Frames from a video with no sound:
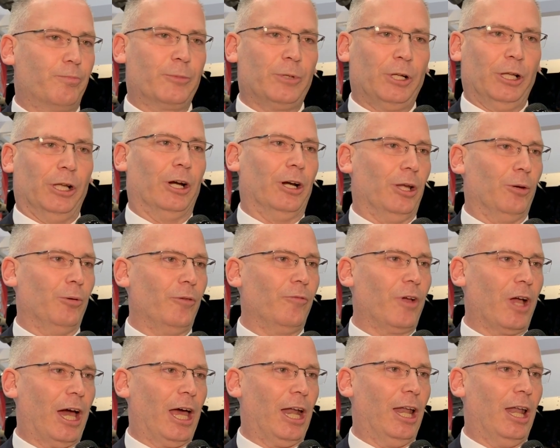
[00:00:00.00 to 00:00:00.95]
clearly, we've
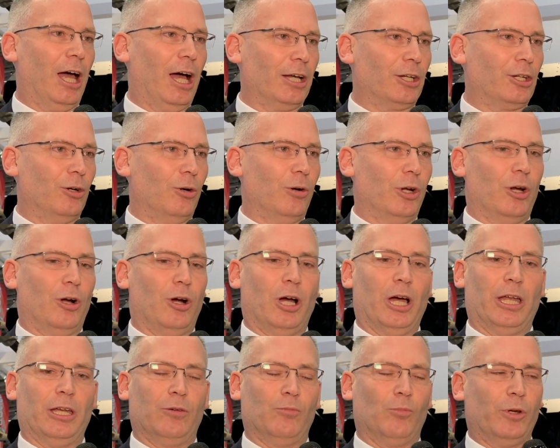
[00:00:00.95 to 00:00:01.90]
got a lot going
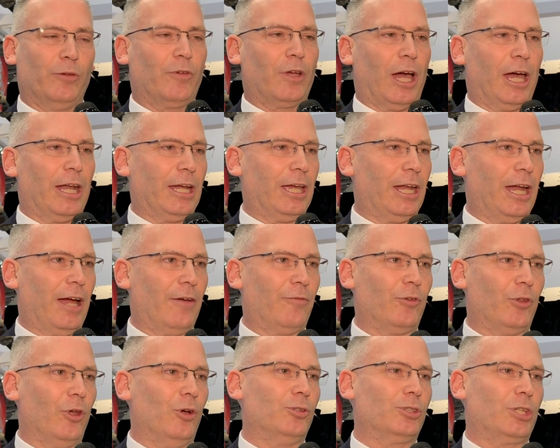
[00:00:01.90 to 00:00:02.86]
on. We've got to get
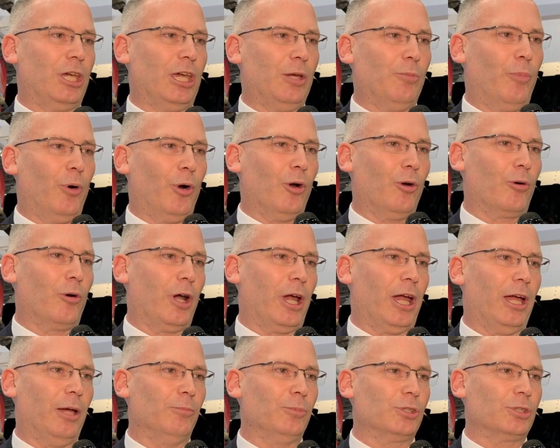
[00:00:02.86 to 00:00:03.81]
after those key
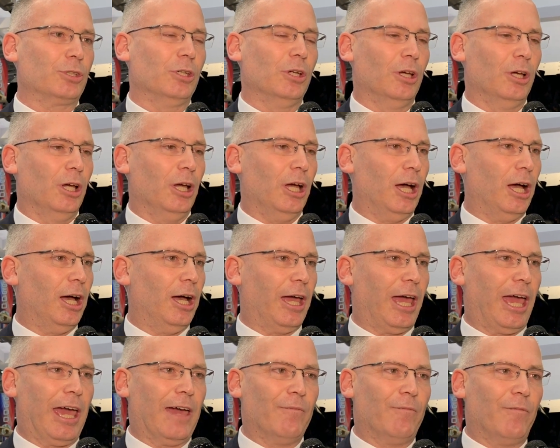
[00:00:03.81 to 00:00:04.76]
programs. Uh,
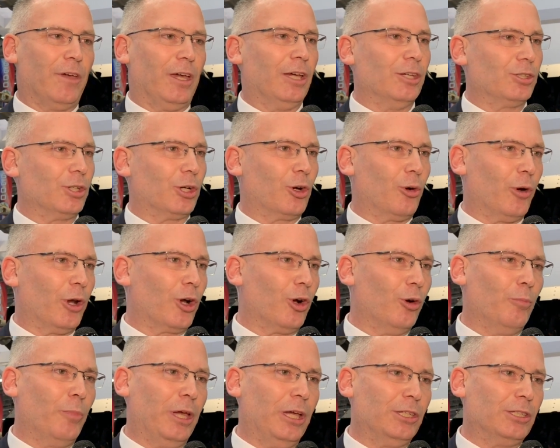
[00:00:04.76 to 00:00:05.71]
AMV is a
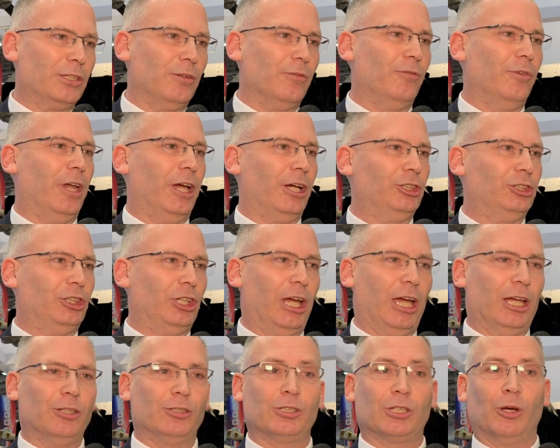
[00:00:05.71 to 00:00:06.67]
critical piece of next
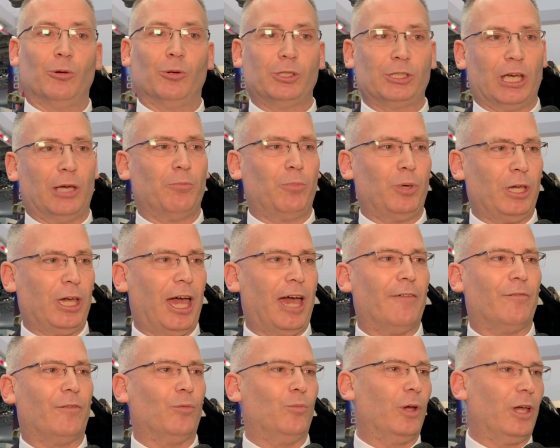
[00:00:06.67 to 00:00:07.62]
gen, so is
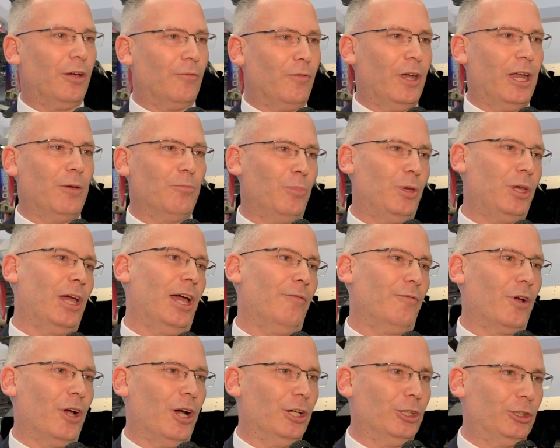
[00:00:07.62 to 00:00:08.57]
MPF, and we have an MPF
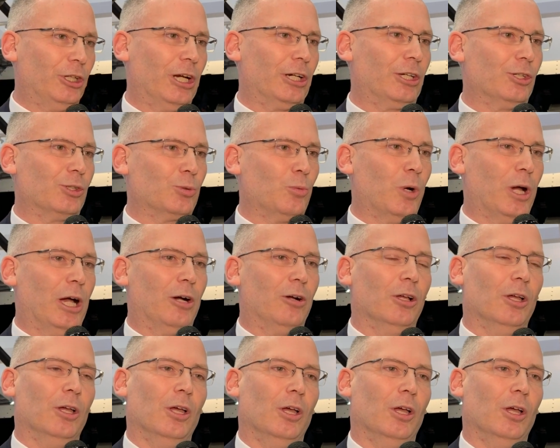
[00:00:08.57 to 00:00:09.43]
contract as well.